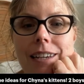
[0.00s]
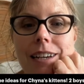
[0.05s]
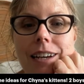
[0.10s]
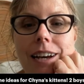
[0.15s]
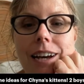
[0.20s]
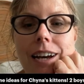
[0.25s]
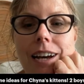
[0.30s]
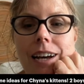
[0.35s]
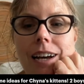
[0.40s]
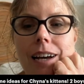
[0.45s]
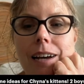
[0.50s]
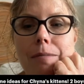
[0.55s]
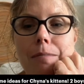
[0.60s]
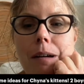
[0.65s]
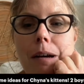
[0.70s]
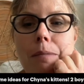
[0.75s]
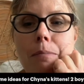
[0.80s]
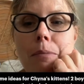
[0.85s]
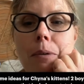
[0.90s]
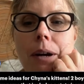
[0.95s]

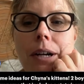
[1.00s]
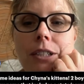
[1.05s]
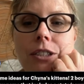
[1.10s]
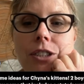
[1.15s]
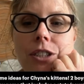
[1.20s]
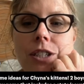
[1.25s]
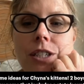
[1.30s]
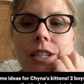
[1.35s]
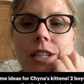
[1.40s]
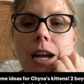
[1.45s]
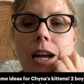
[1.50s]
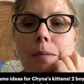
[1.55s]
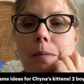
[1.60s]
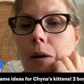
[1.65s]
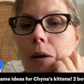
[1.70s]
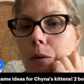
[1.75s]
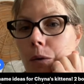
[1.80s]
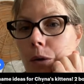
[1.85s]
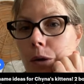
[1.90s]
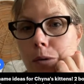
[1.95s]
A precious. How
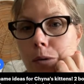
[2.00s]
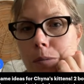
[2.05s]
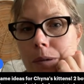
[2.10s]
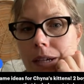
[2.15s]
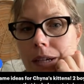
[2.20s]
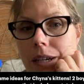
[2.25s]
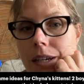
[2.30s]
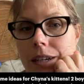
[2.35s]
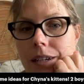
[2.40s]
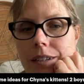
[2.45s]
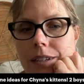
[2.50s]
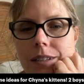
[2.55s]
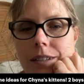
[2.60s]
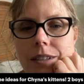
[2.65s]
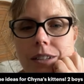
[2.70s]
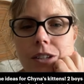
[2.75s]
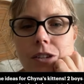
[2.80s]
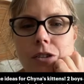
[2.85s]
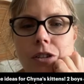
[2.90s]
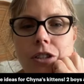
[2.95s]
about Ruby?
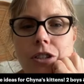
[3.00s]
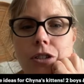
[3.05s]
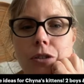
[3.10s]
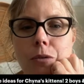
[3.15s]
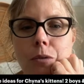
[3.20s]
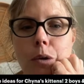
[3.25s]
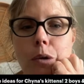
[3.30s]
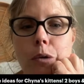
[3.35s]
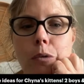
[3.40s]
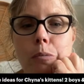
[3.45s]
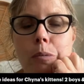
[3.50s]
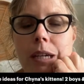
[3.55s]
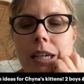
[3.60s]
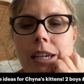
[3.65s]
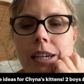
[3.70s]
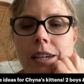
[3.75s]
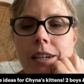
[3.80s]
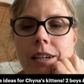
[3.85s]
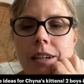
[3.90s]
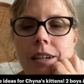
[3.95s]
You could do
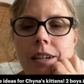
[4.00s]
Ruby.